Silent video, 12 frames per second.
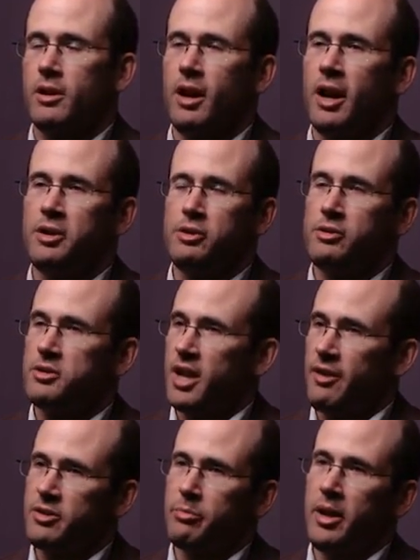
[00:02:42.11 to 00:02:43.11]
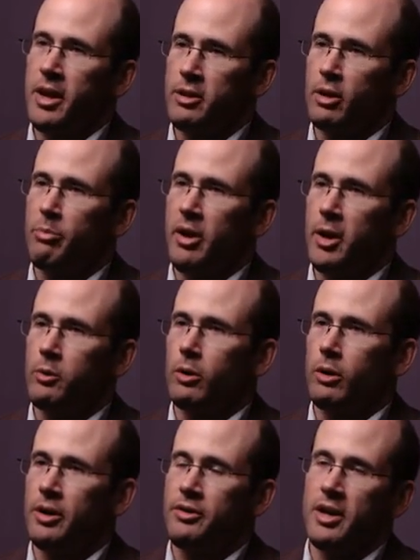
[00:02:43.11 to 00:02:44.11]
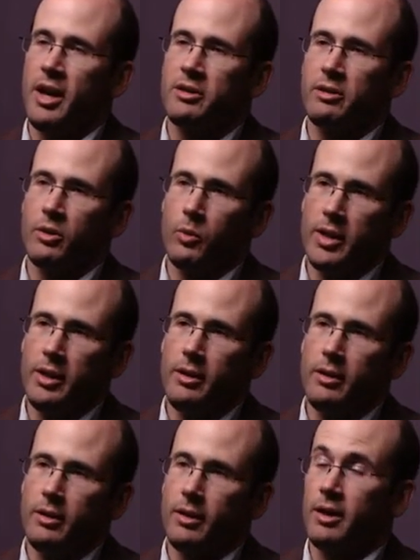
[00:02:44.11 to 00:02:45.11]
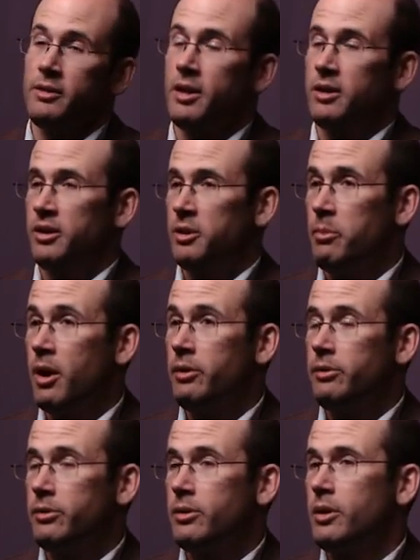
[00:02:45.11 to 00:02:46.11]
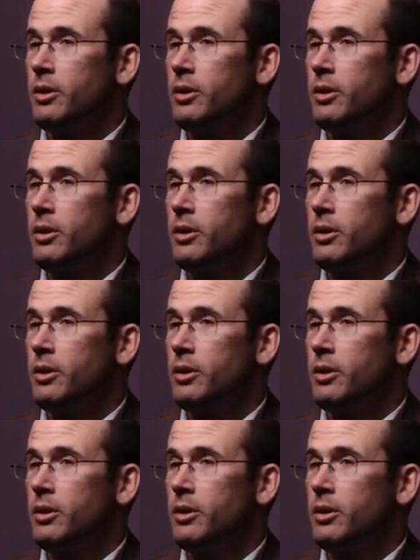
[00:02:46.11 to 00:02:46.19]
and you just have to pay their payroll at the end of the week, at the end of the month,